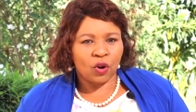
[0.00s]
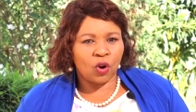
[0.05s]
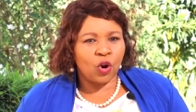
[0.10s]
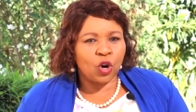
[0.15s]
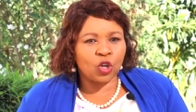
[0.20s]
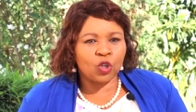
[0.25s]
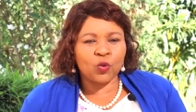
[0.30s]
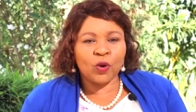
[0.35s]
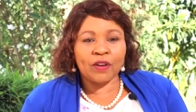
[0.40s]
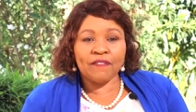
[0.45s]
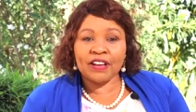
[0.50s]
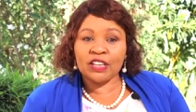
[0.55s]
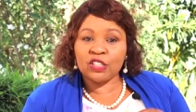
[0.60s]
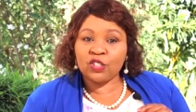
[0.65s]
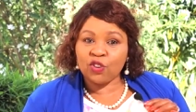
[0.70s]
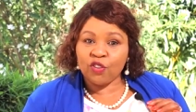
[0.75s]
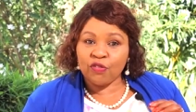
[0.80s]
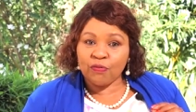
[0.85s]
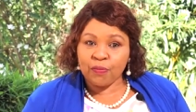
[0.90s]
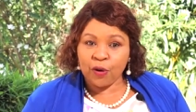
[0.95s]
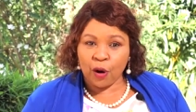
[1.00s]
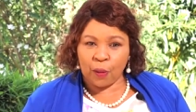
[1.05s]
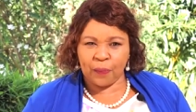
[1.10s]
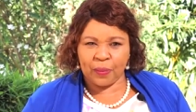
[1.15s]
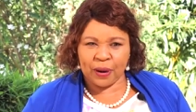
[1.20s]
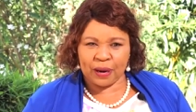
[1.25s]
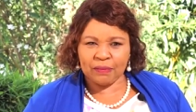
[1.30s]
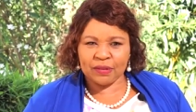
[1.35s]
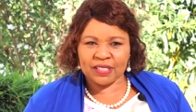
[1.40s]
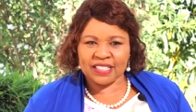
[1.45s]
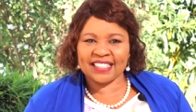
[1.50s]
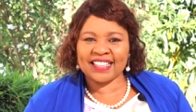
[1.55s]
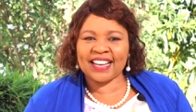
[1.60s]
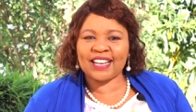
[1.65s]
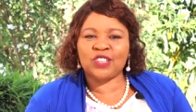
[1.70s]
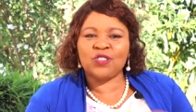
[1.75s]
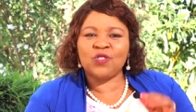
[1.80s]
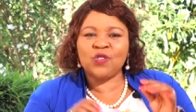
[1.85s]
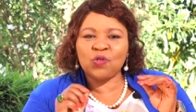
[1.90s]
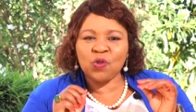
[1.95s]
or to even solve problems
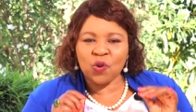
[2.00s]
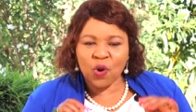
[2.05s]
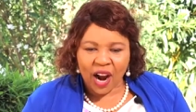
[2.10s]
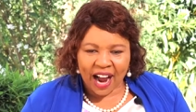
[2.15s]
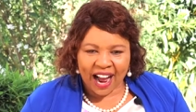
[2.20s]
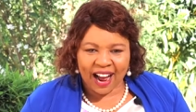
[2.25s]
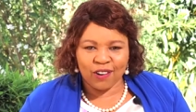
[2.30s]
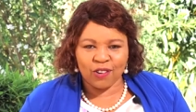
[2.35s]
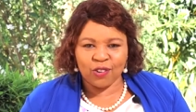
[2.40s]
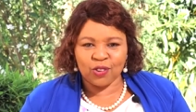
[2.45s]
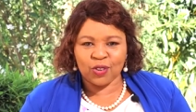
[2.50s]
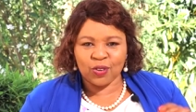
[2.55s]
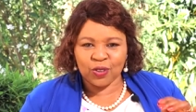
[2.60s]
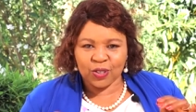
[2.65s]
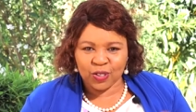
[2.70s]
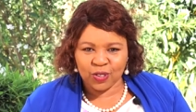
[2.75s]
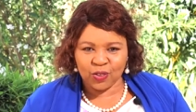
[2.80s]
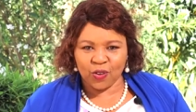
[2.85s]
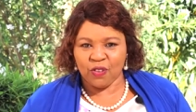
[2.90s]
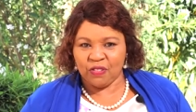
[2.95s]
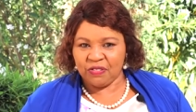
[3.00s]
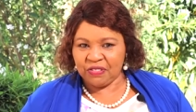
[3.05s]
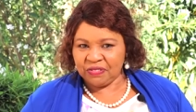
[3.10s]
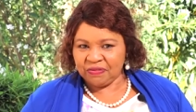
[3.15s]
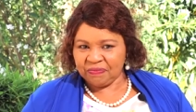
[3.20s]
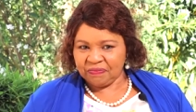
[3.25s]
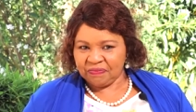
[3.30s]
that you know how to solve.